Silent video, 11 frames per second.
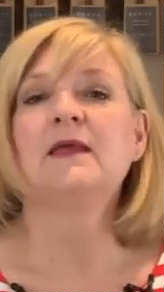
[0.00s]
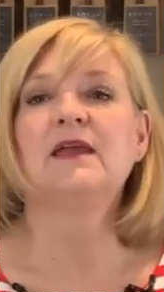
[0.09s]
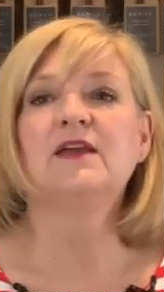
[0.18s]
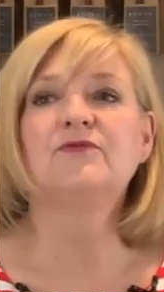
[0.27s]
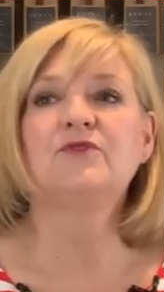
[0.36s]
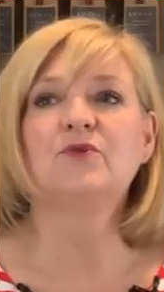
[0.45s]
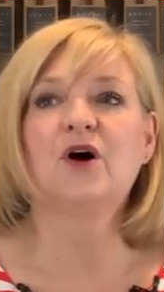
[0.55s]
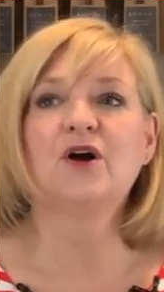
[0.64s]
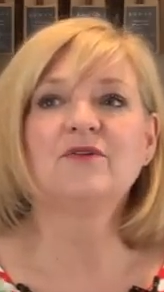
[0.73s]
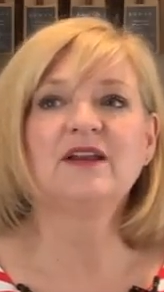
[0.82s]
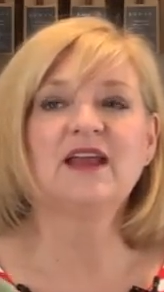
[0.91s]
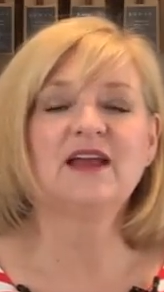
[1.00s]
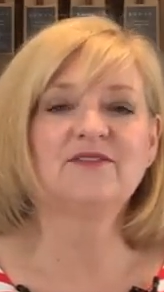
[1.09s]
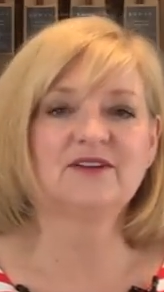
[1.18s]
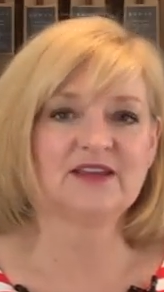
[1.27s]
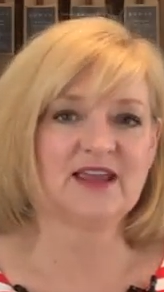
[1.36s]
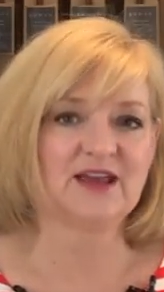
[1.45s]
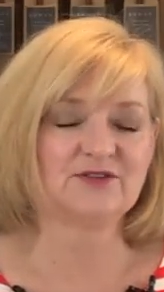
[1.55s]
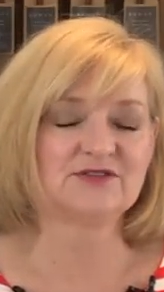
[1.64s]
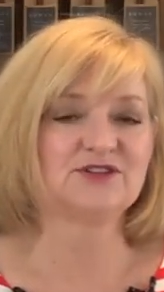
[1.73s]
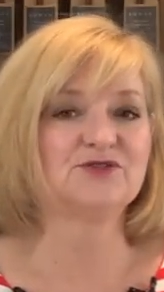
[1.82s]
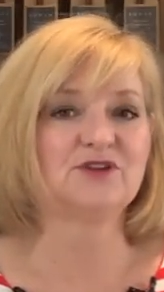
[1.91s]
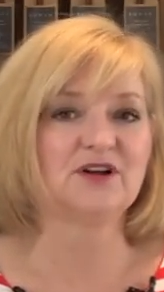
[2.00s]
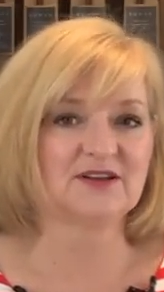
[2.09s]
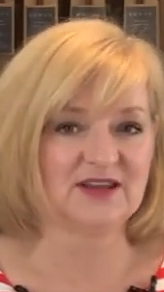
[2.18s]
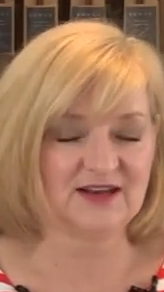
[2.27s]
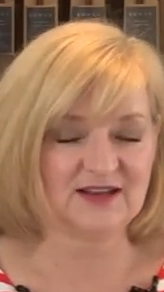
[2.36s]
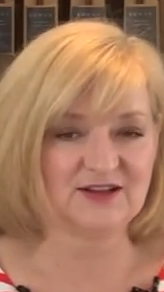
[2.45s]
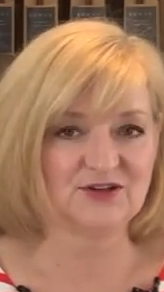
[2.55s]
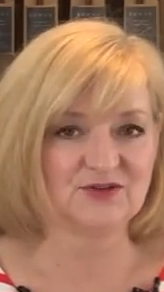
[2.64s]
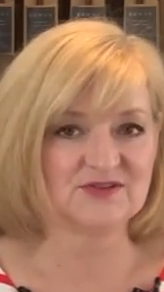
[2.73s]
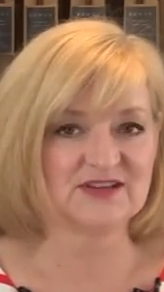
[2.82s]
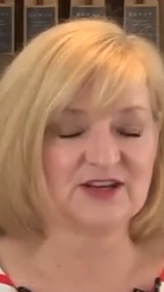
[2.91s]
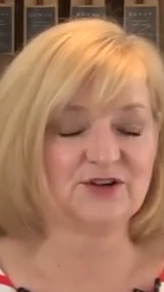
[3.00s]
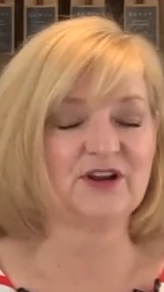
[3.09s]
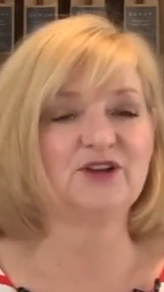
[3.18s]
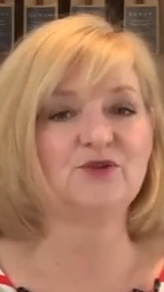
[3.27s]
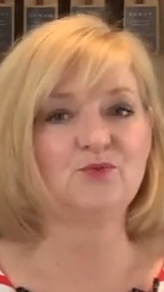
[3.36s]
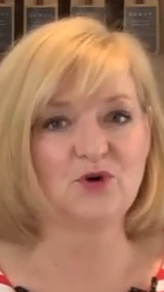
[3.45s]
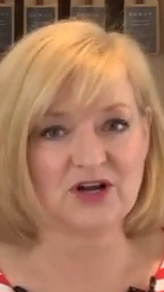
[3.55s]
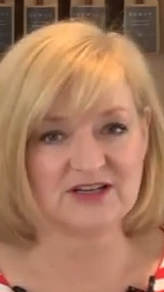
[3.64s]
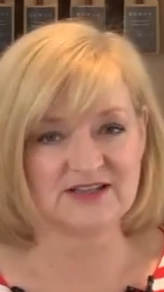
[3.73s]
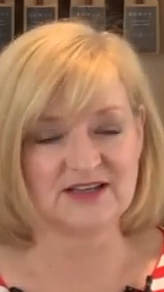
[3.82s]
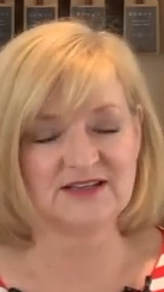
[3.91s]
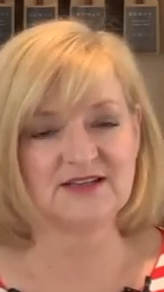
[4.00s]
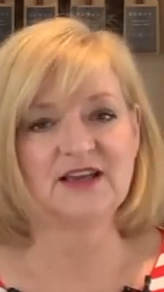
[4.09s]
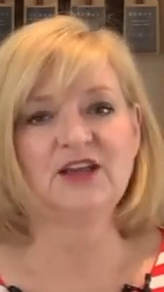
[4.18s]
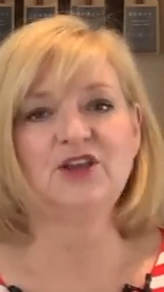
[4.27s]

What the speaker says: If you already have an account and you're not getting the newsletter and you want it,